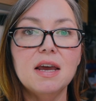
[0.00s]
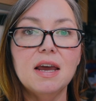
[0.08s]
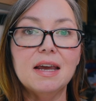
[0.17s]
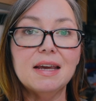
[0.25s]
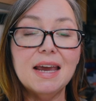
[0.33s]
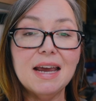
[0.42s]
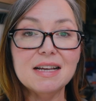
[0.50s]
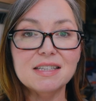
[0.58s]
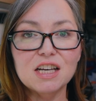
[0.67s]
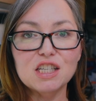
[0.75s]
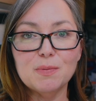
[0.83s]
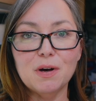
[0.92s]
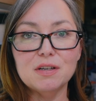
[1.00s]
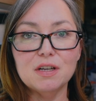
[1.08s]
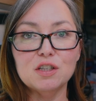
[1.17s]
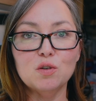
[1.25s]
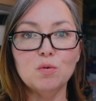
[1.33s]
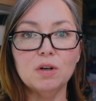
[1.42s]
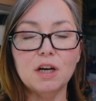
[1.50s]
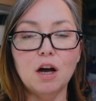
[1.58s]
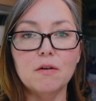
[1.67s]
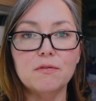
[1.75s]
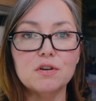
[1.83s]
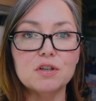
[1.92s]
In case that spot doesn't work
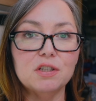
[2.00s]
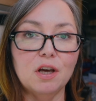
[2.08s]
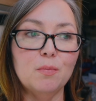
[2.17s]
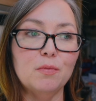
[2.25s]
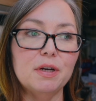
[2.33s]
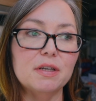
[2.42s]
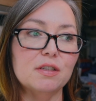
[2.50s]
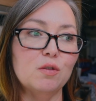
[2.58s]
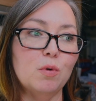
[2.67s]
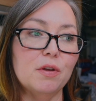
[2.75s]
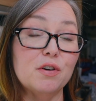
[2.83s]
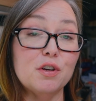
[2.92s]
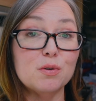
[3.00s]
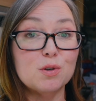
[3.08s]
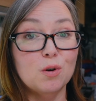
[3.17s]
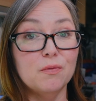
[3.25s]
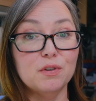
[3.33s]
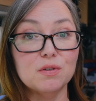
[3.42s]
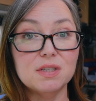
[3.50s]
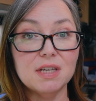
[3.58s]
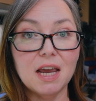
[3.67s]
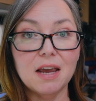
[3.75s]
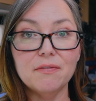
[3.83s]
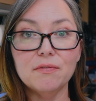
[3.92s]
out for some reason, whether you don't feel
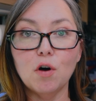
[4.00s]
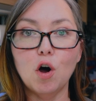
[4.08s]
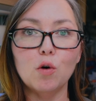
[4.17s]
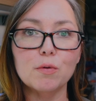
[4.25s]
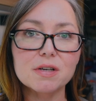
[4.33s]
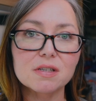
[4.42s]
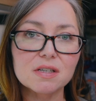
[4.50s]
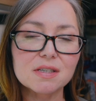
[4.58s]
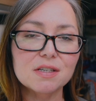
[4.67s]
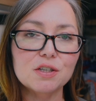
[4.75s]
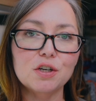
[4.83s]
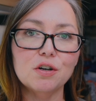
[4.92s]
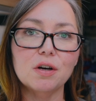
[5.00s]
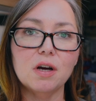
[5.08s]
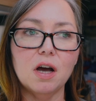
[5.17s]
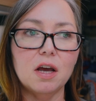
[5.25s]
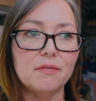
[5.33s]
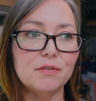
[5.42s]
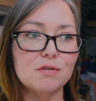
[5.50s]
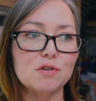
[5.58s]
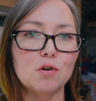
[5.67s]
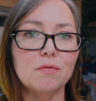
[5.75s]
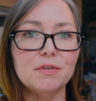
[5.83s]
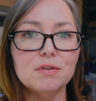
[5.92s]
safe, always listen to your gut. If you
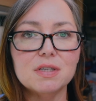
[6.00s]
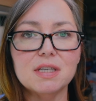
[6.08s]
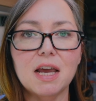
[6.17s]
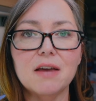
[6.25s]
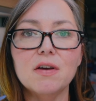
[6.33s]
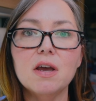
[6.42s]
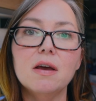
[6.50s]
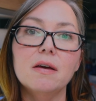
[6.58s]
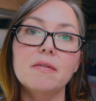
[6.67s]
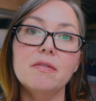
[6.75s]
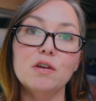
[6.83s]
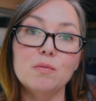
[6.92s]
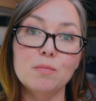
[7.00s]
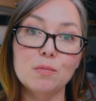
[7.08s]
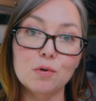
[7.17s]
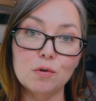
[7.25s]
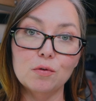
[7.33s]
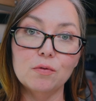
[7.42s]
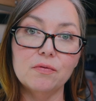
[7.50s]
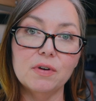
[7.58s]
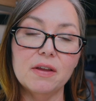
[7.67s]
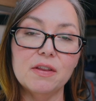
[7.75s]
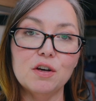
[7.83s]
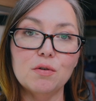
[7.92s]
don't feel safe, then move,
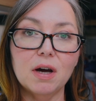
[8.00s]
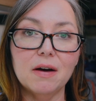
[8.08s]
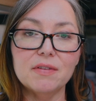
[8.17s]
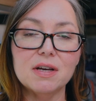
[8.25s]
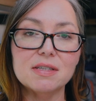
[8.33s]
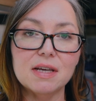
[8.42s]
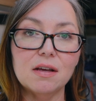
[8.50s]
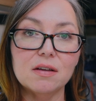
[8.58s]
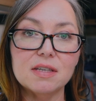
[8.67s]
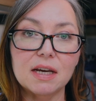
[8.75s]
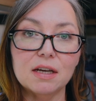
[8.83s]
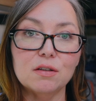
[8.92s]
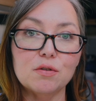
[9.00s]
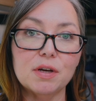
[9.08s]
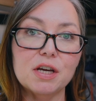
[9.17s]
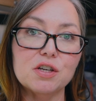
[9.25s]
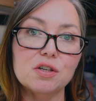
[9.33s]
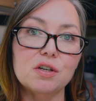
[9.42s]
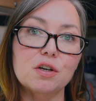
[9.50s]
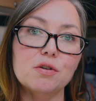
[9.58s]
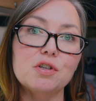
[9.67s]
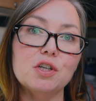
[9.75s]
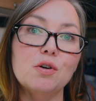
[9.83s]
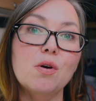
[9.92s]
and then you have that second location to go
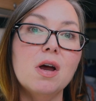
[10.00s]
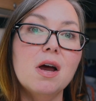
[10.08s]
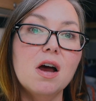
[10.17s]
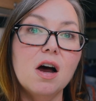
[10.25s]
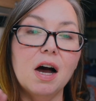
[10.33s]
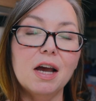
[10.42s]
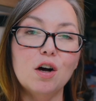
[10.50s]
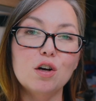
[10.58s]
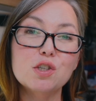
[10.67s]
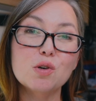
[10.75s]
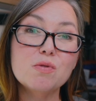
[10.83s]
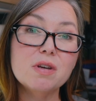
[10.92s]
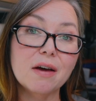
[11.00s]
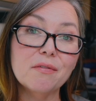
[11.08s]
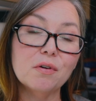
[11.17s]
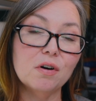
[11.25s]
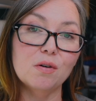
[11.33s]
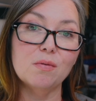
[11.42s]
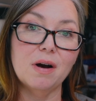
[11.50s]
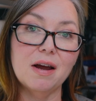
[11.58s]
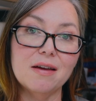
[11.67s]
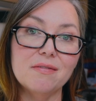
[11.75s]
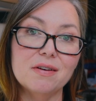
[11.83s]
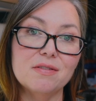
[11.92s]
to. I also never
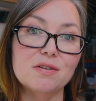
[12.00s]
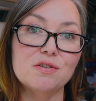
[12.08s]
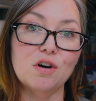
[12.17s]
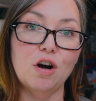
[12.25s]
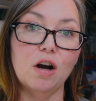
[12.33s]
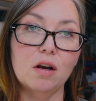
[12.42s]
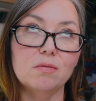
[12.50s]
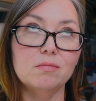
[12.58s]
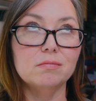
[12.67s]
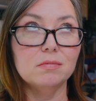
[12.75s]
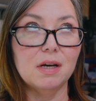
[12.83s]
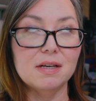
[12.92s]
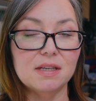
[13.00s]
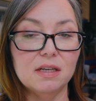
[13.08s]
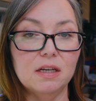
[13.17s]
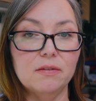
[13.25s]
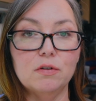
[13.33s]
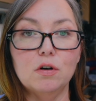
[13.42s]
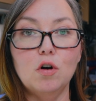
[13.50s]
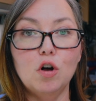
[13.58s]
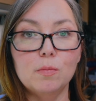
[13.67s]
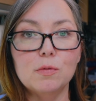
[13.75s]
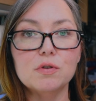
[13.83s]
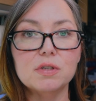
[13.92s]
arrive in the dark. I say never,
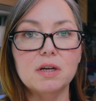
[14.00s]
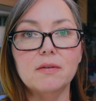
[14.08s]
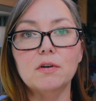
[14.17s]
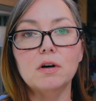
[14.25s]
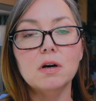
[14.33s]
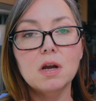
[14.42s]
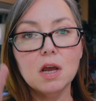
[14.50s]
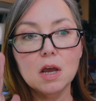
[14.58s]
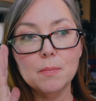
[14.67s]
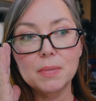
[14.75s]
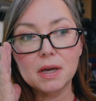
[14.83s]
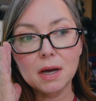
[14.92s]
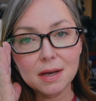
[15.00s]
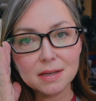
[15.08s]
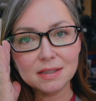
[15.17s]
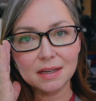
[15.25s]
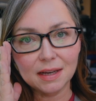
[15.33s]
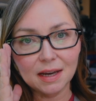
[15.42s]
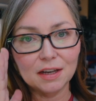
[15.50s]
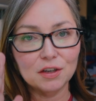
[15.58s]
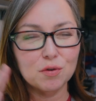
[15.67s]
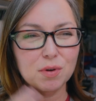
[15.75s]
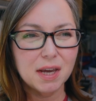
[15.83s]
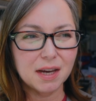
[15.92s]
almost never, because again,
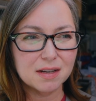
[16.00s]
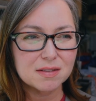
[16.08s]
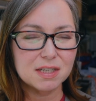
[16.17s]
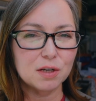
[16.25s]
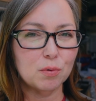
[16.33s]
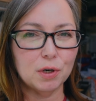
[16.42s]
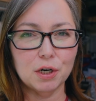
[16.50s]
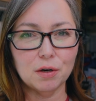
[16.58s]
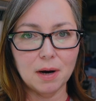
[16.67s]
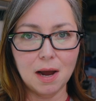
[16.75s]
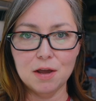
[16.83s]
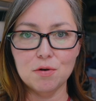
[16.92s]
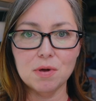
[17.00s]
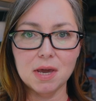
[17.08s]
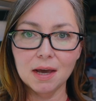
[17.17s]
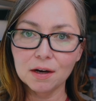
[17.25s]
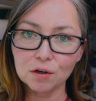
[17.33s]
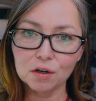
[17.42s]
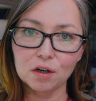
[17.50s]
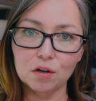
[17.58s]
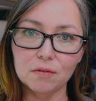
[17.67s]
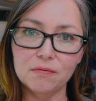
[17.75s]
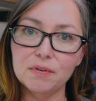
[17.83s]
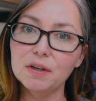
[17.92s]
you can't see where you're at. You can't get a
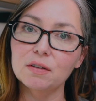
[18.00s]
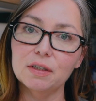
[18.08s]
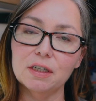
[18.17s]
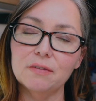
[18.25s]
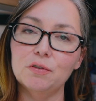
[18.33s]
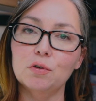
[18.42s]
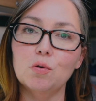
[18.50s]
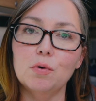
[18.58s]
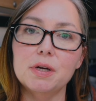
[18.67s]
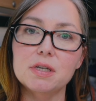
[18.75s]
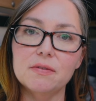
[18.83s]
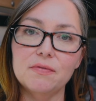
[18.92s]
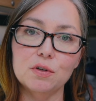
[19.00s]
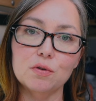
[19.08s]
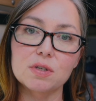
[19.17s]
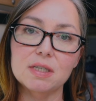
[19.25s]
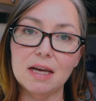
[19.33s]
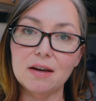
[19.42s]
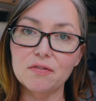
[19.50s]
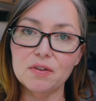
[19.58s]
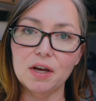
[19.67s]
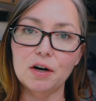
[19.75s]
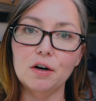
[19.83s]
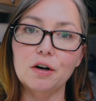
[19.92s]
good feeling if you're going to feel safe
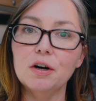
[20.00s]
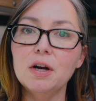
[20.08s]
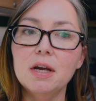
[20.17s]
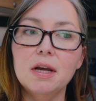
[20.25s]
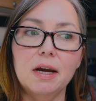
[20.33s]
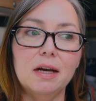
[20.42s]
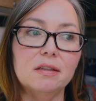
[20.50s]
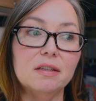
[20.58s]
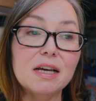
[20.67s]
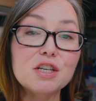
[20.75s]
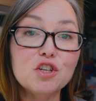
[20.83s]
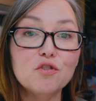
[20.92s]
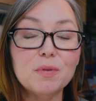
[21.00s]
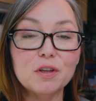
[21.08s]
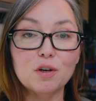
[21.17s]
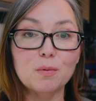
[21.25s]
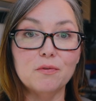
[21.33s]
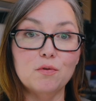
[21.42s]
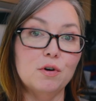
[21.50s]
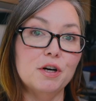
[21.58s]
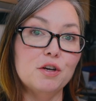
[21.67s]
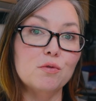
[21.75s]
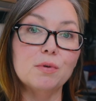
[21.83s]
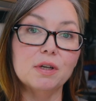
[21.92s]
there unless you've been there before
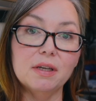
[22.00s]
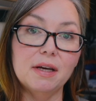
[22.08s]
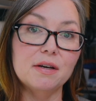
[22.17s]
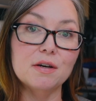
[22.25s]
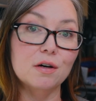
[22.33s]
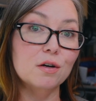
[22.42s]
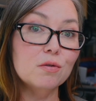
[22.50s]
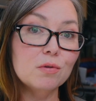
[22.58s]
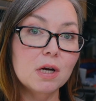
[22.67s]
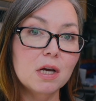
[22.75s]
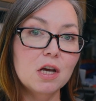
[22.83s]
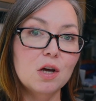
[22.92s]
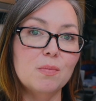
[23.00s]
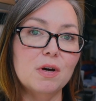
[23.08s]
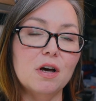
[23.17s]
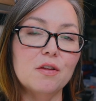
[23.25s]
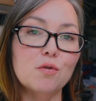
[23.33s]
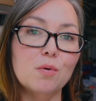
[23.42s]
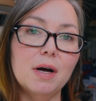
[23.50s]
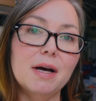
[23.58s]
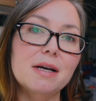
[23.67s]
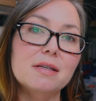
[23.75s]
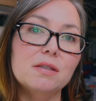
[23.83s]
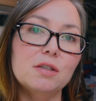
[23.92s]
and you really know. But
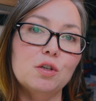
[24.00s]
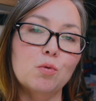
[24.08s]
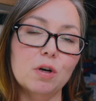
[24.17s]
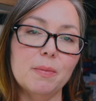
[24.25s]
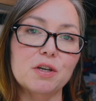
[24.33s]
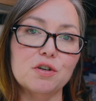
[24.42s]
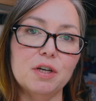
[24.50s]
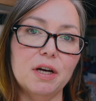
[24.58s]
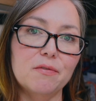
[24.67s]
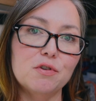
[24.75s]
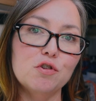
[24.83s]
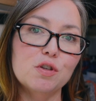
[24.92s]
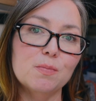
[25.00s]
otherwise, you want to make sure you have 2